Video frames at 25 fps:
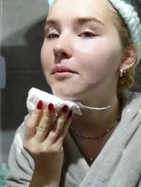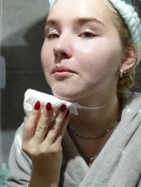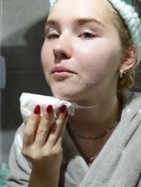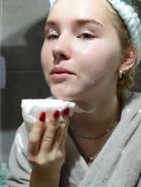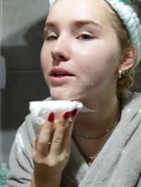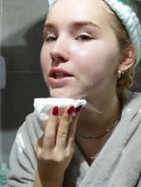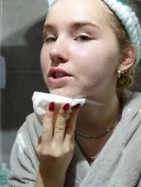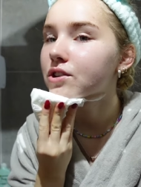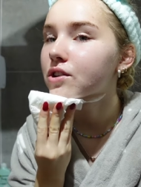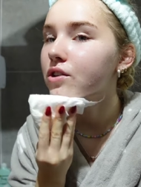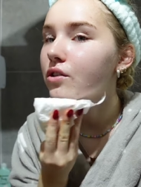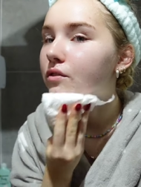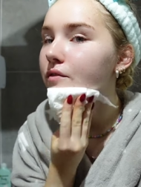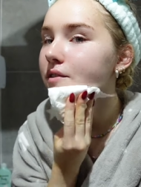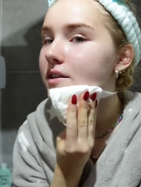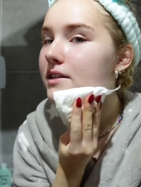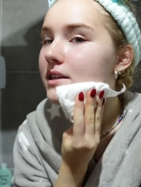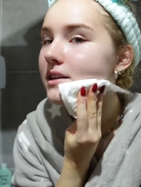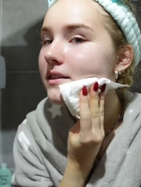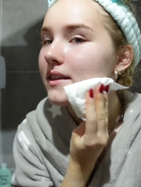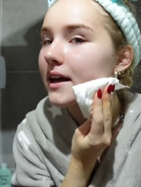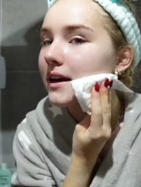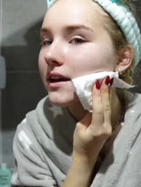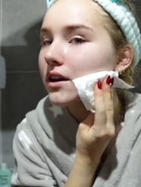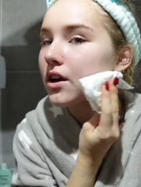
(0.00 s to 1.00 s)
which can
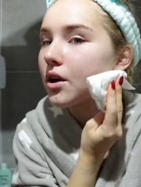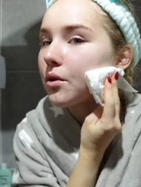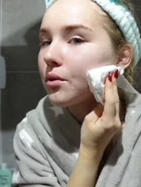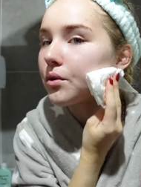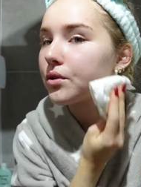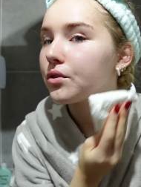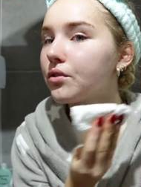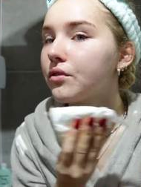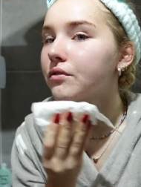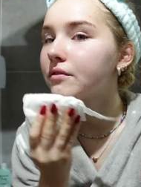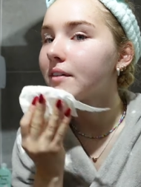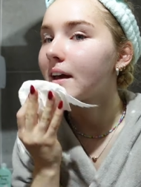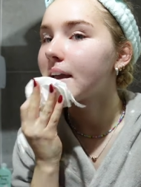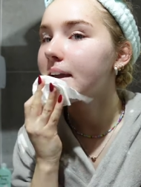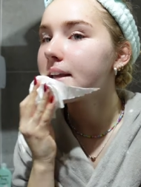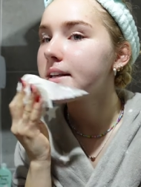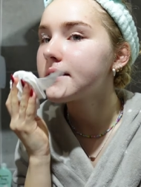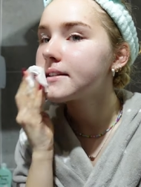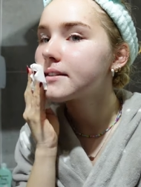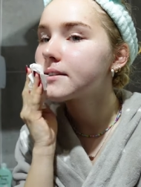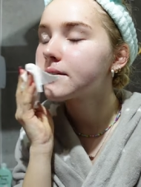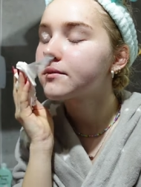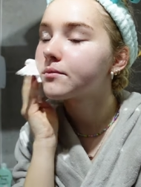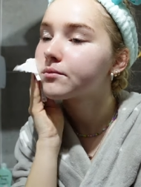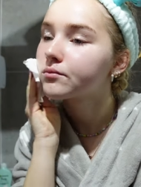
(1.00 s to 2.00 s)
obviously then go on your
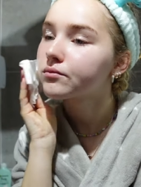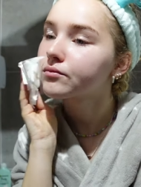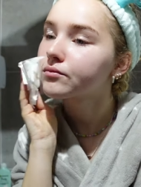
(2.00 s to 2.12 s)
face.